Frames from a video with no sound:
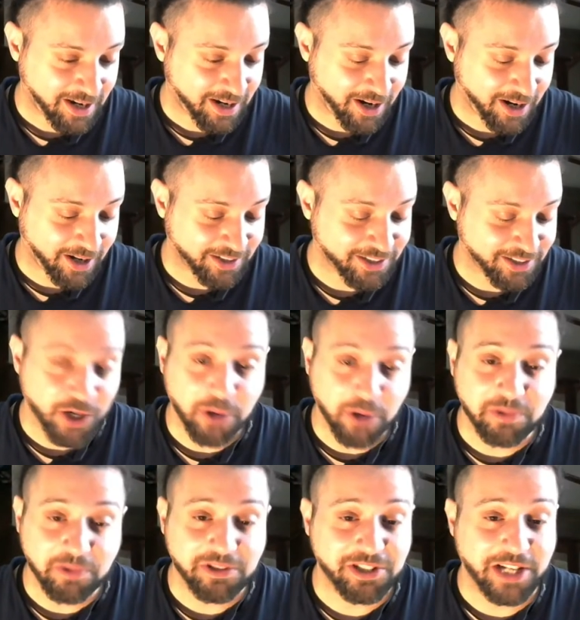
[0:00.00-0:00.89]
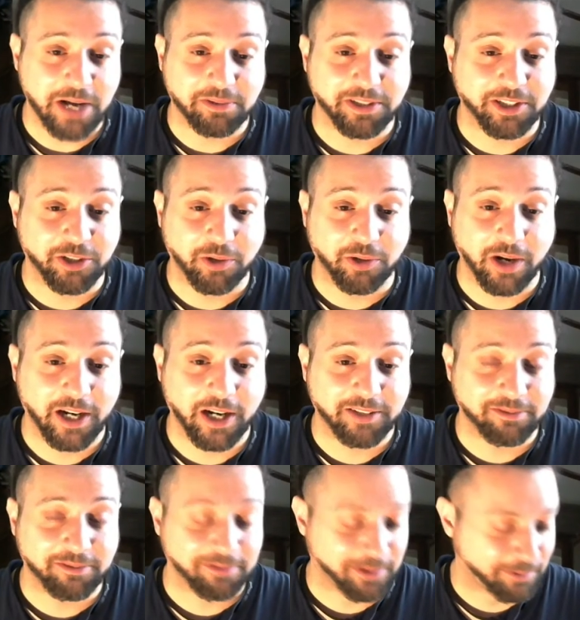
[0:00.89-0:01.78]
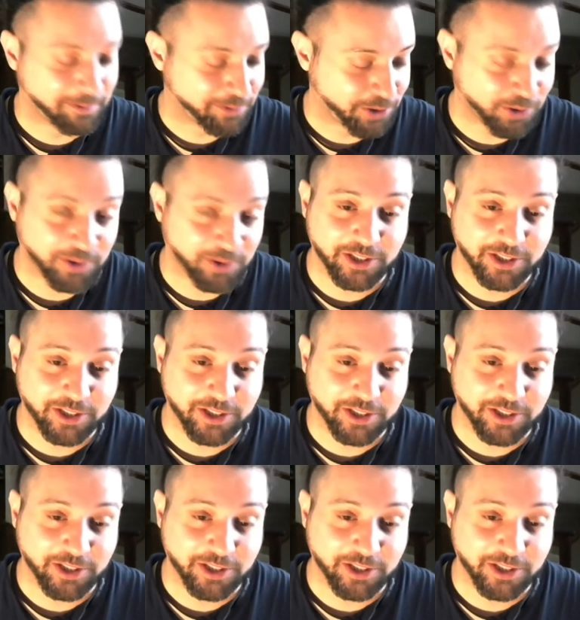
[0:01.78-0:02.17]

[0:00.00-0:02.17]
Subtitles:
The tone sounded great, and I'm sure